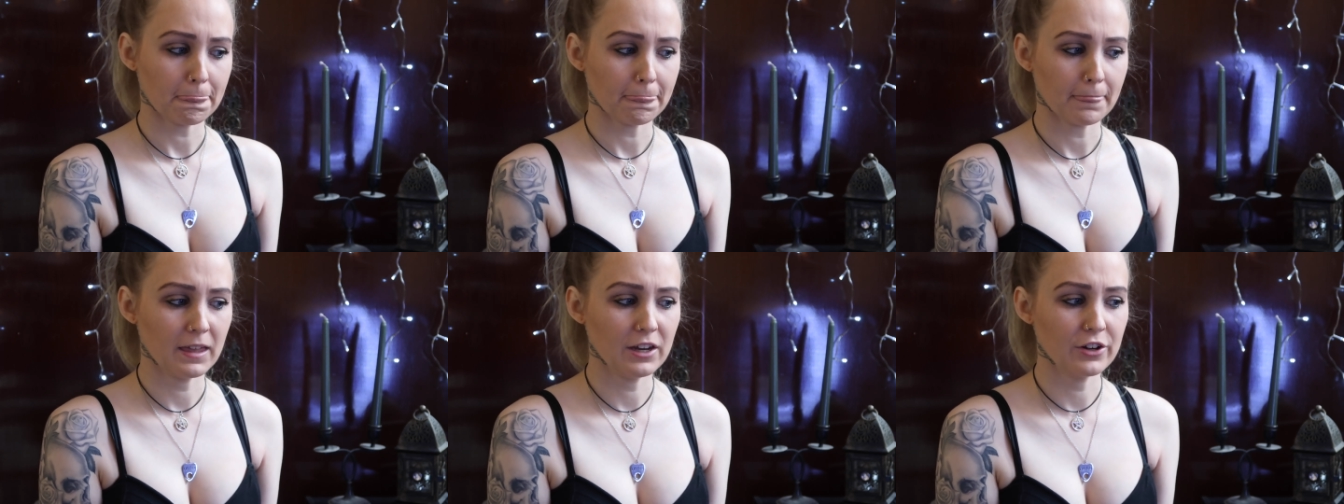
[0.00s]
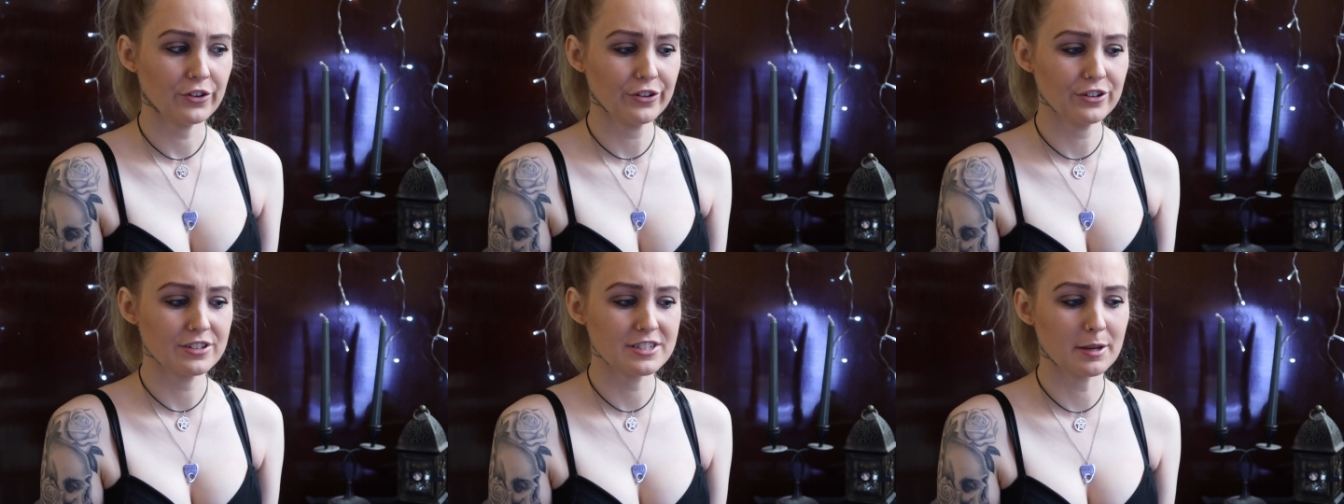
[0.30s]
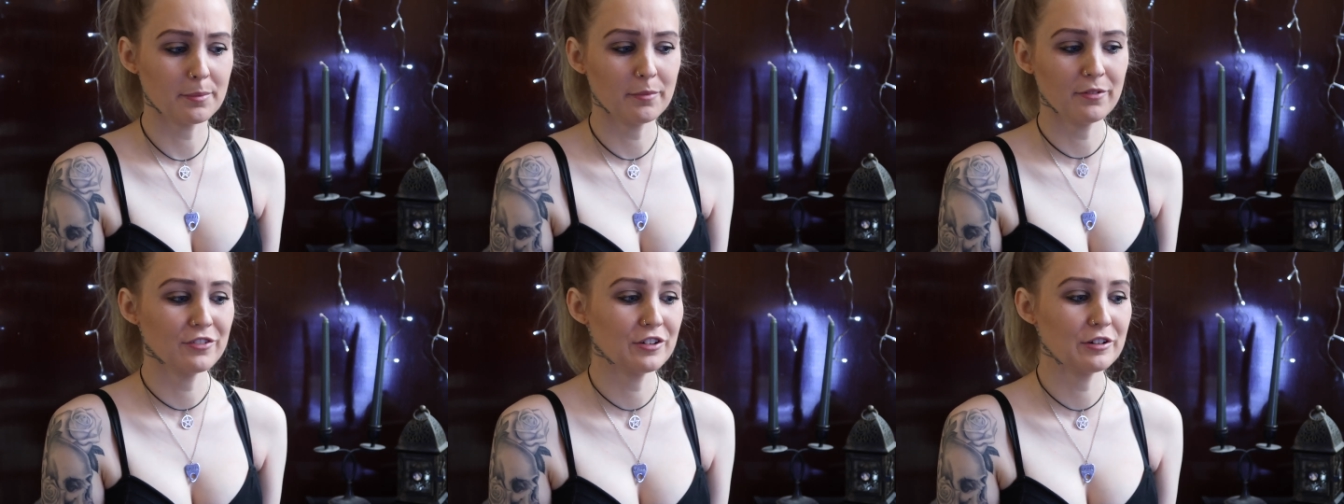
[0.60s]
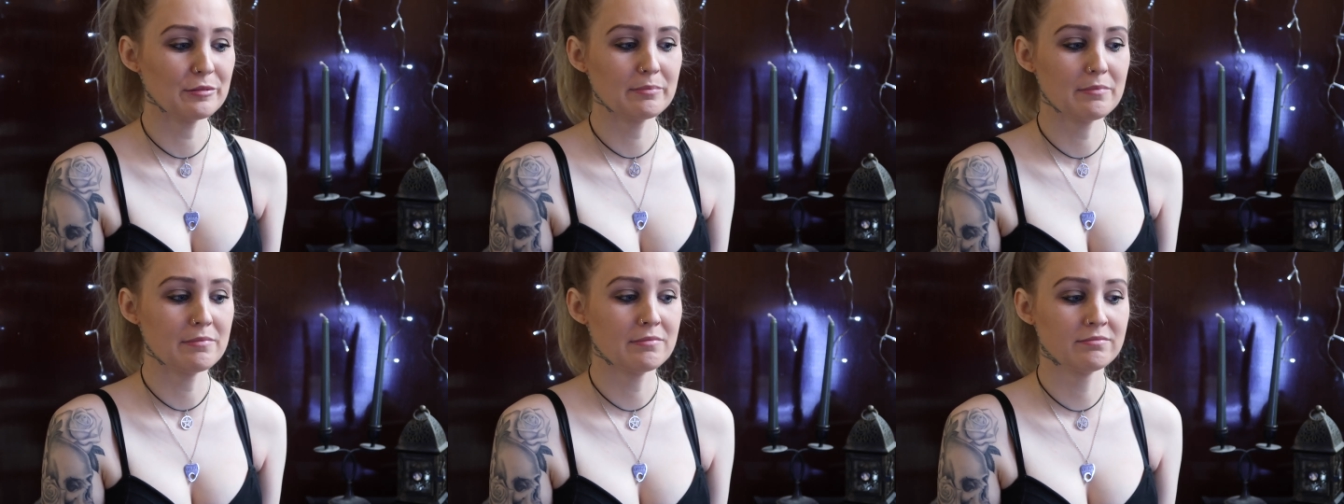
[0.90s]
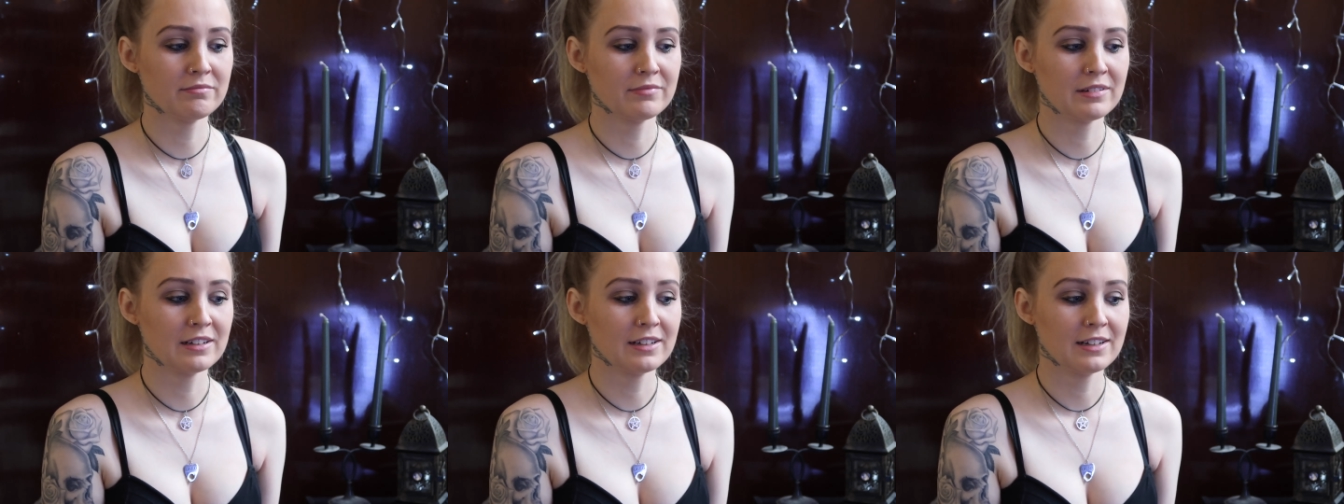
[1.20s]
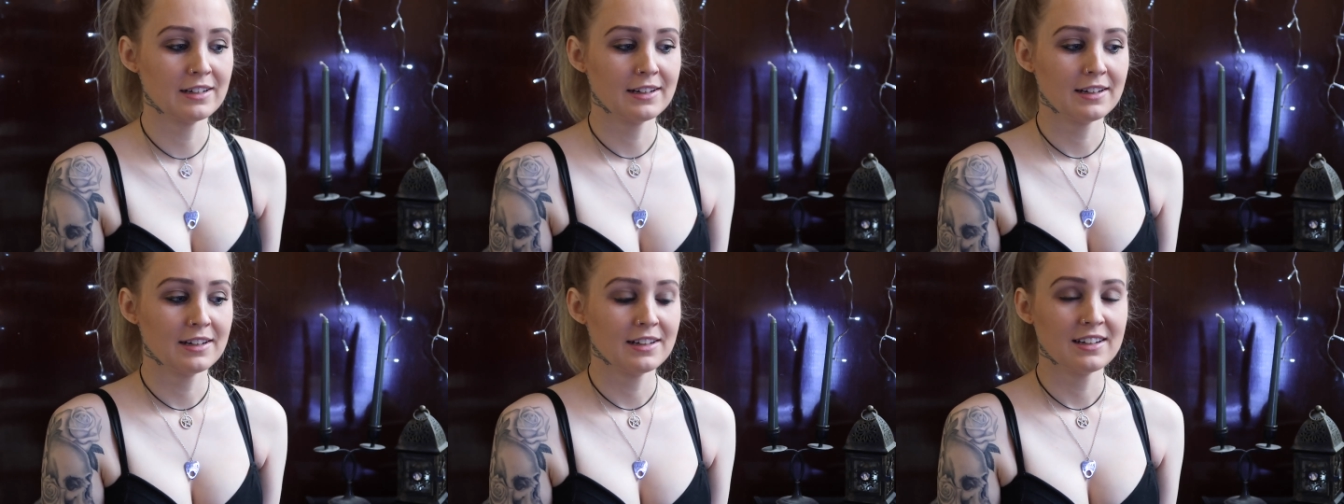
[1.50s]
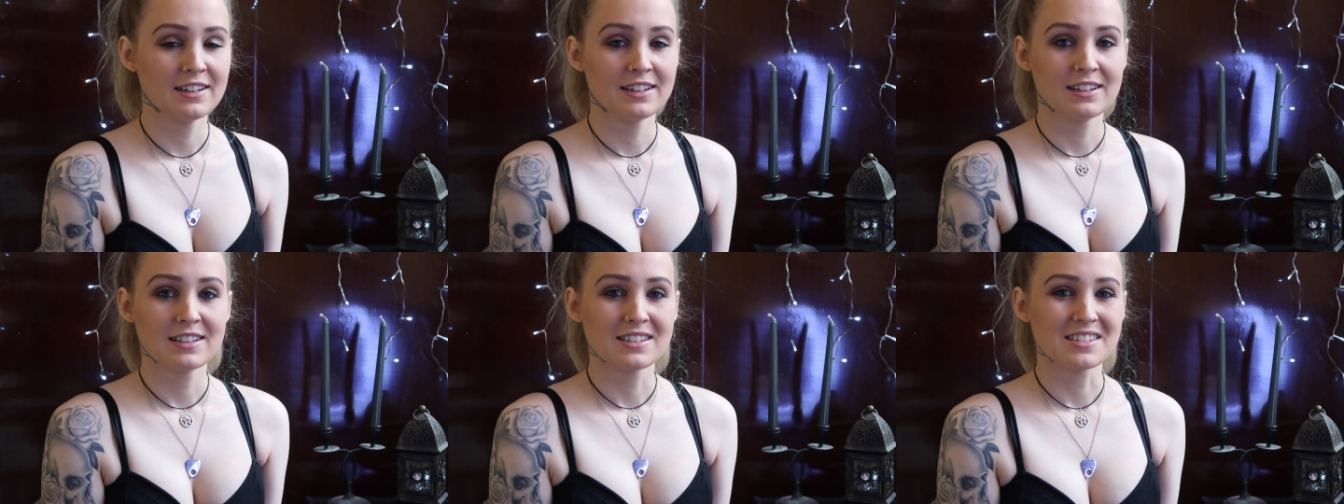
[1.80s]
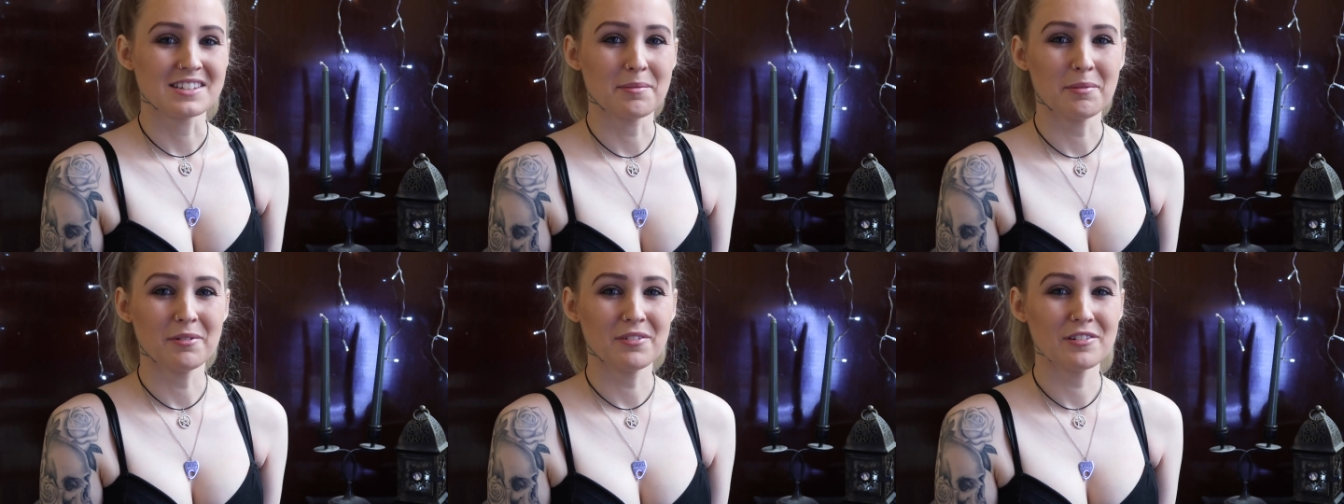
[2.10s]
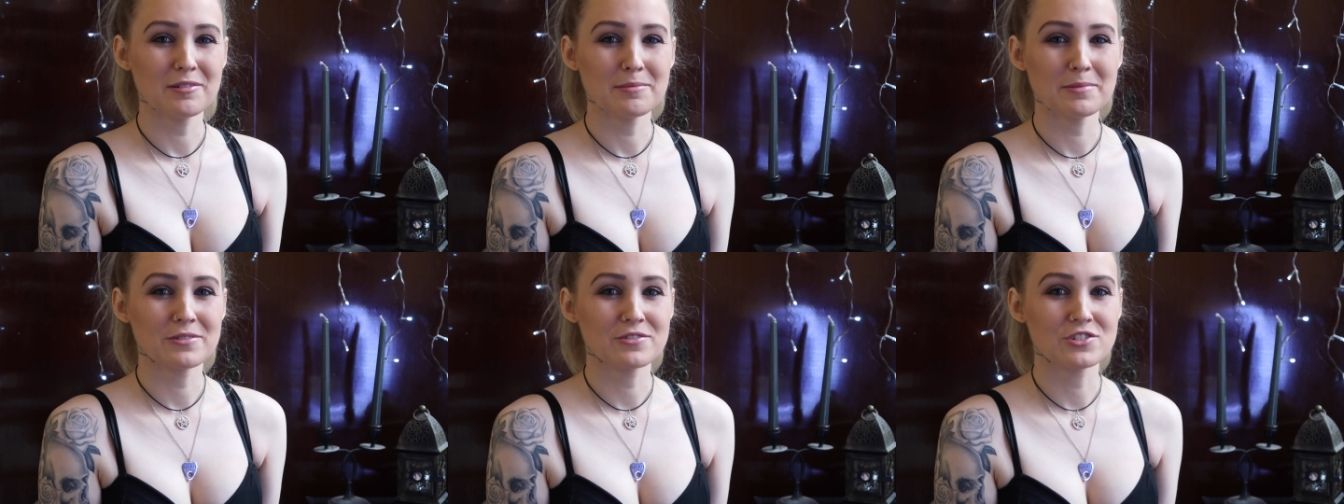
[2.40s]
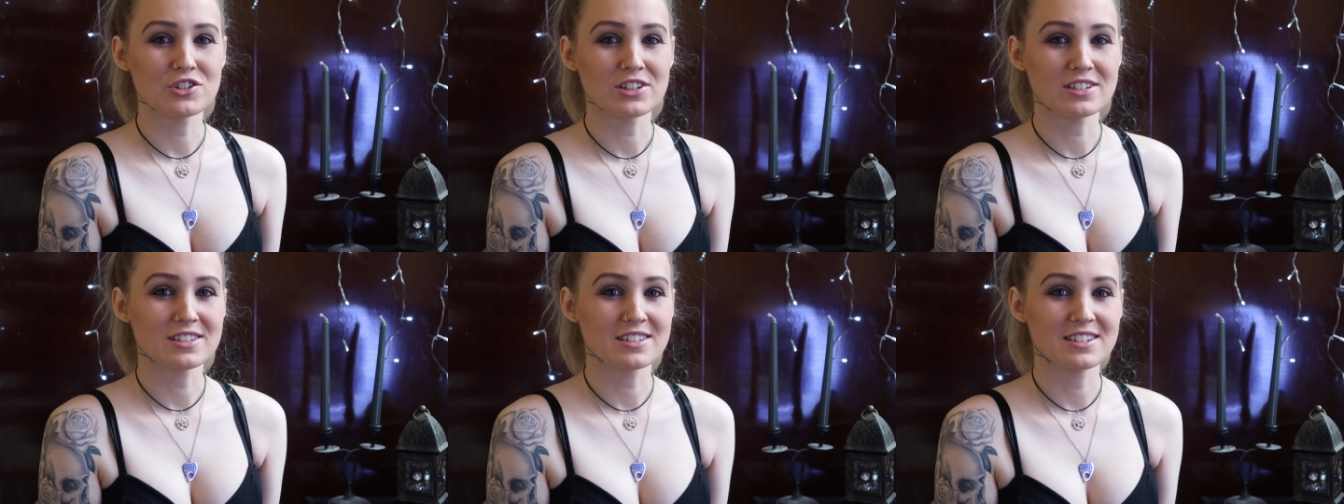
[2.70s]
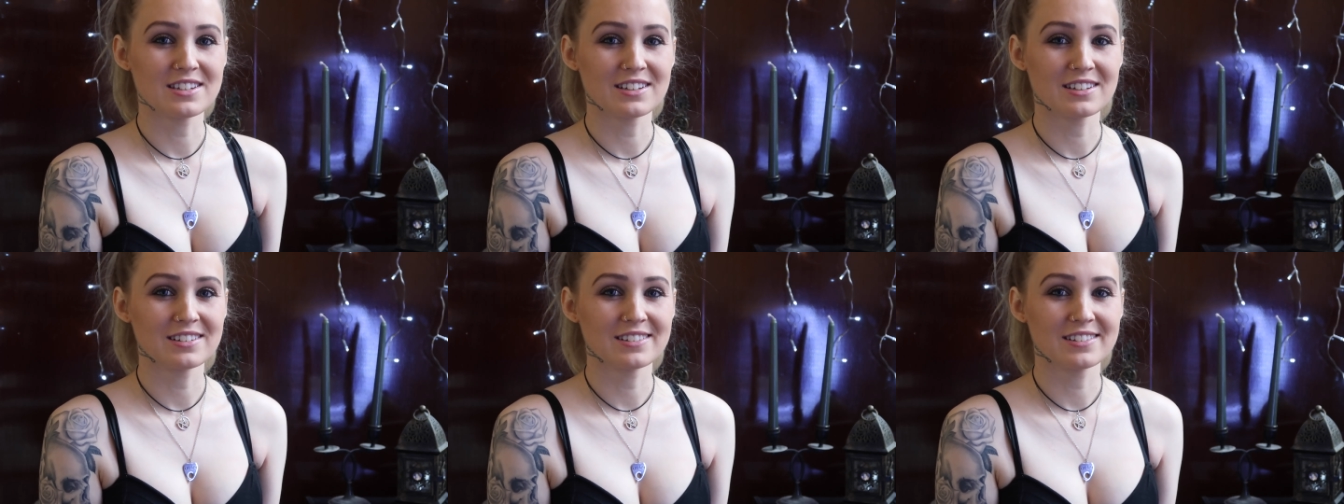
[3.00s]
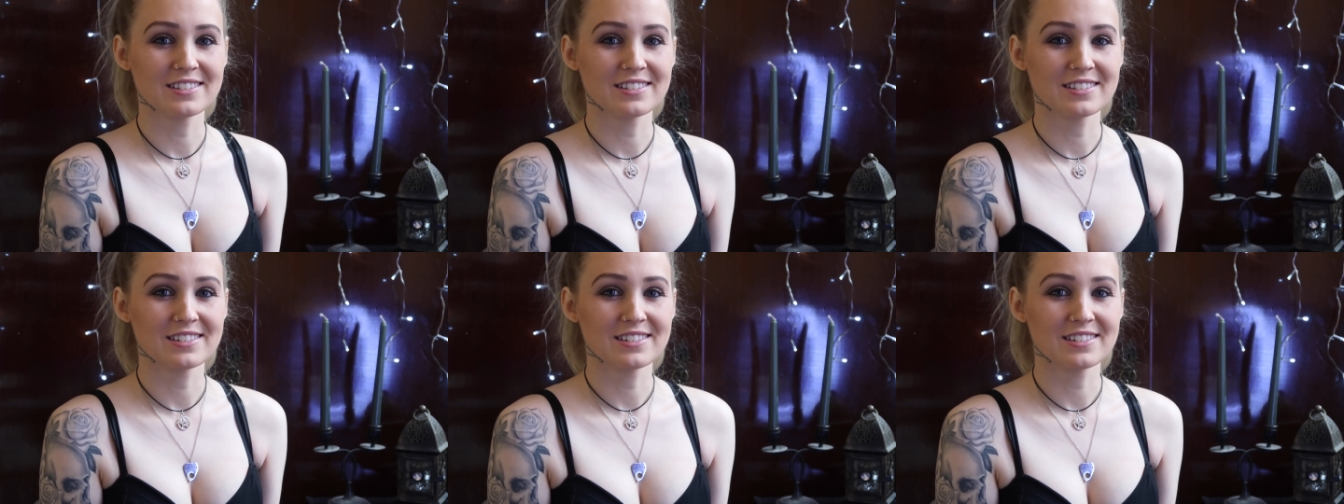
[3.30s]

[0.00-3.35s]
you know, some of them have just